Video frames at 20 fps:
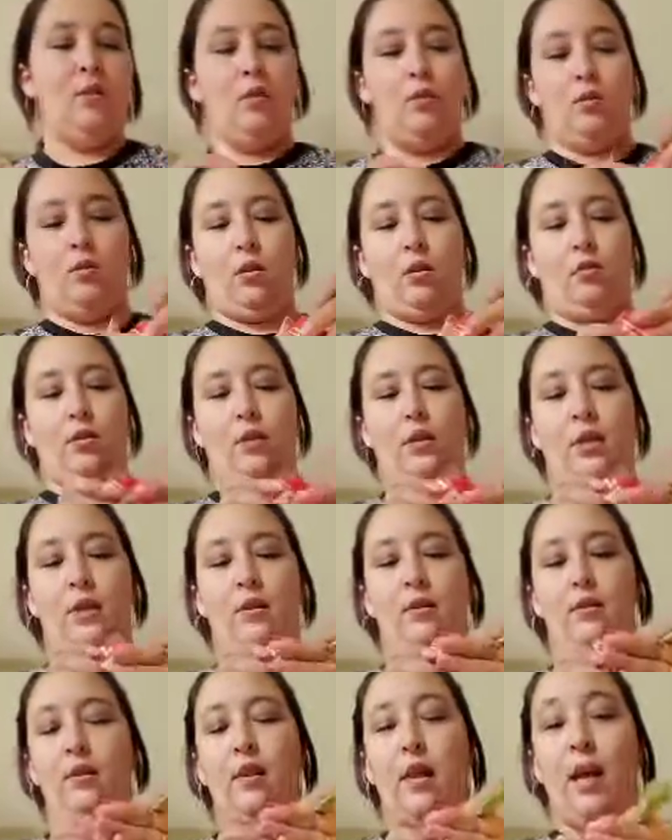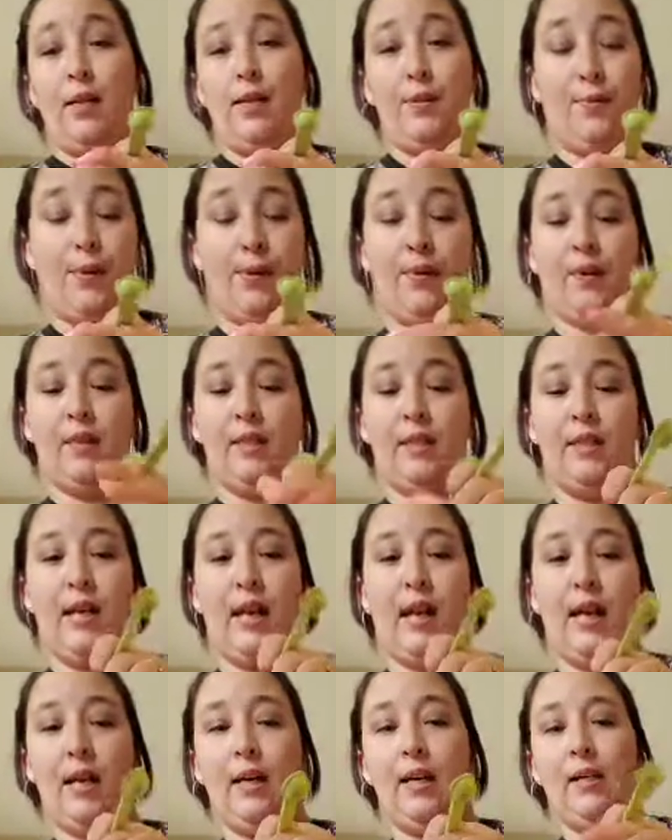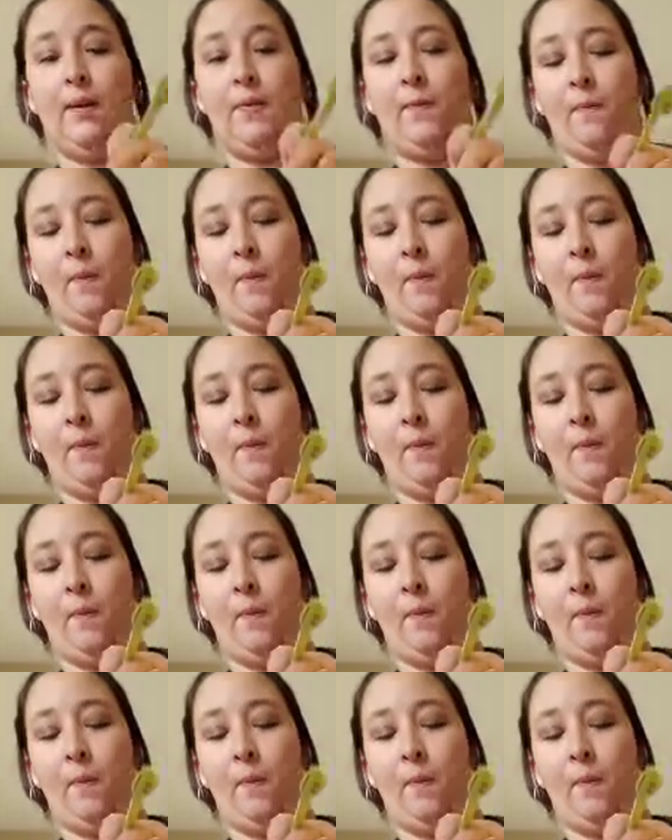So next we're going to take,